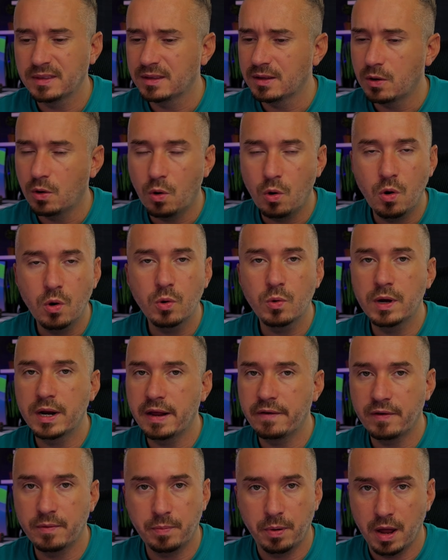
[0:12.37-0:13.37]
or
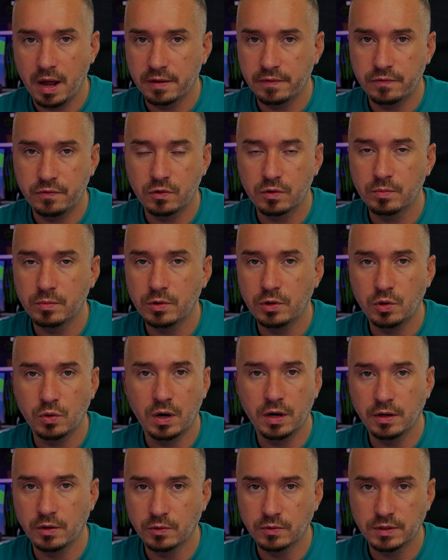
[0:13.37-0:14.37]
whatever platform you
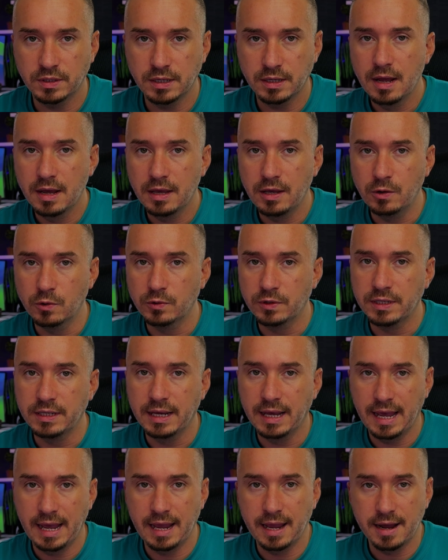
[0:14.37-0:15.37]
are
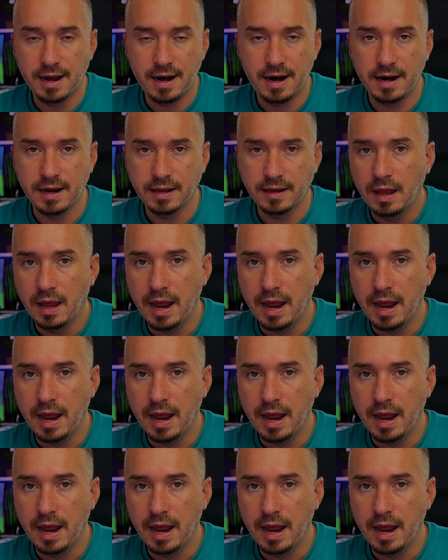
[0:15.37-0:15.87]
using AI.